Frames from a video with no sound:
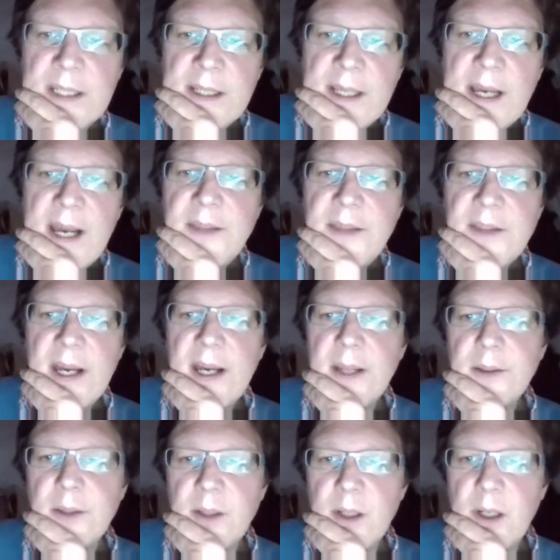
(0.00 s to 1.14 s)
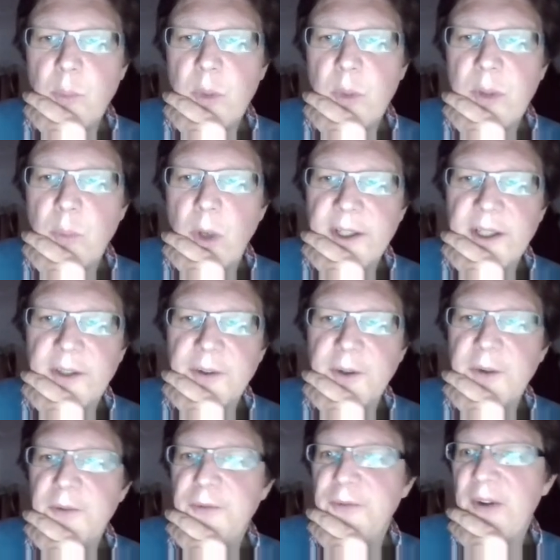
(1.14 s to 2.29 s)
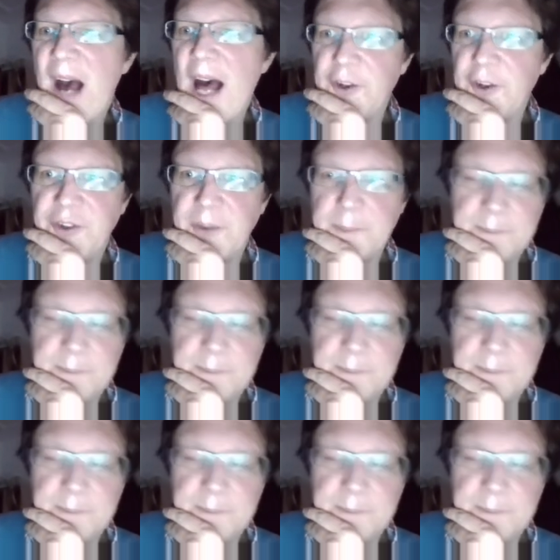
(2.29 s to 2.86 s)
And then we want it fast.